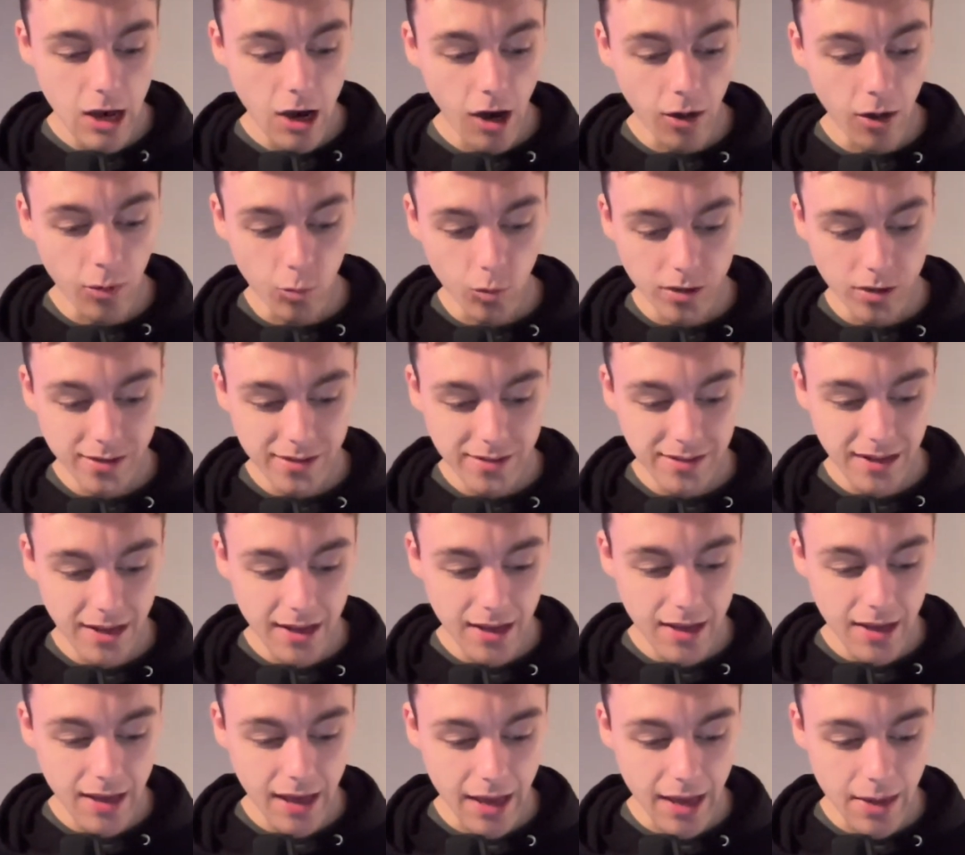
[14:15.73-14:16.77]
on
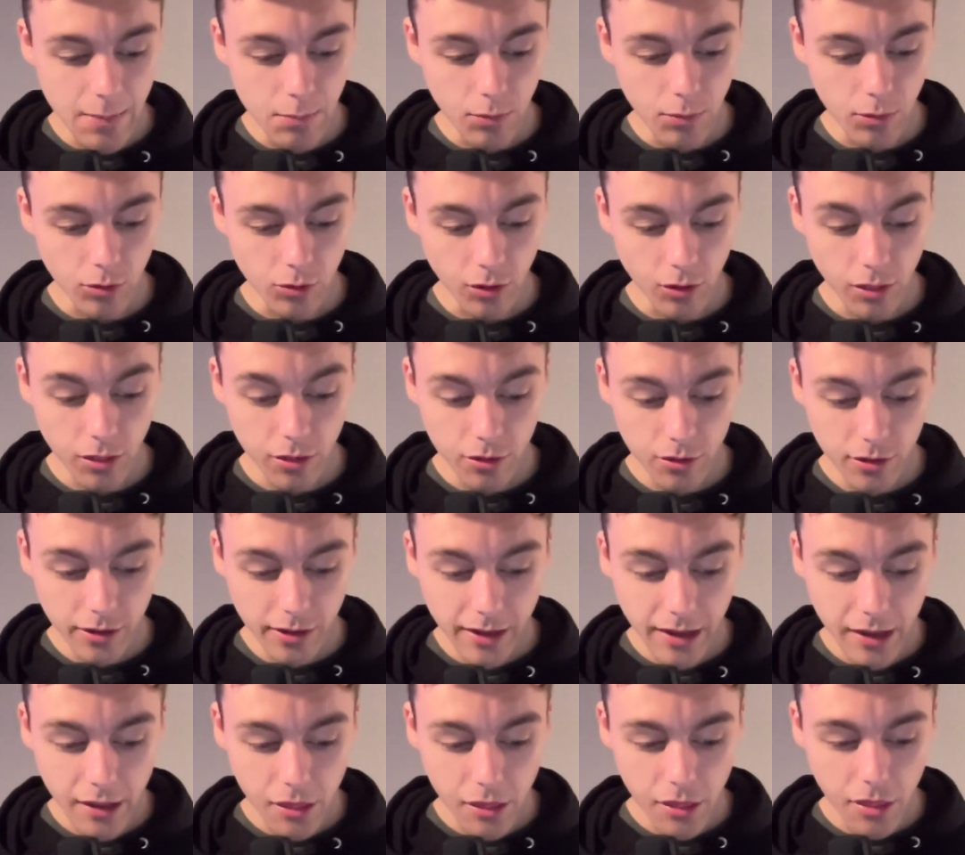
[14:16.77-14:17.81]
Wednesday, April
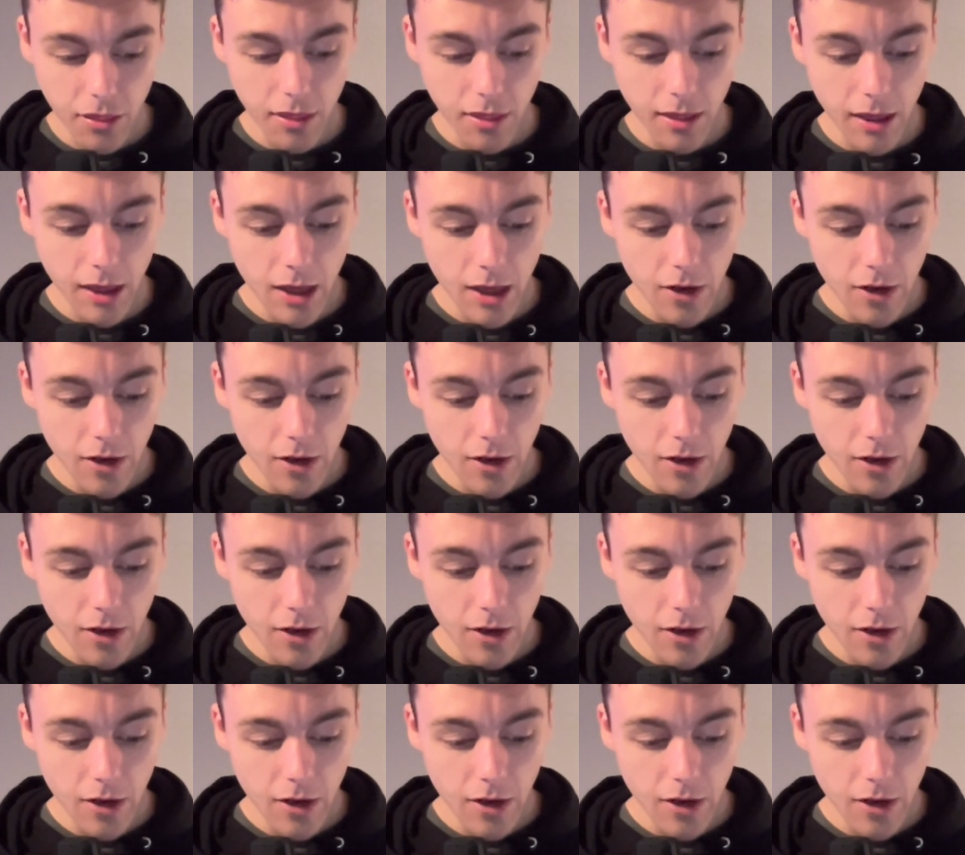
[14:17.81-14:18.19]
30th,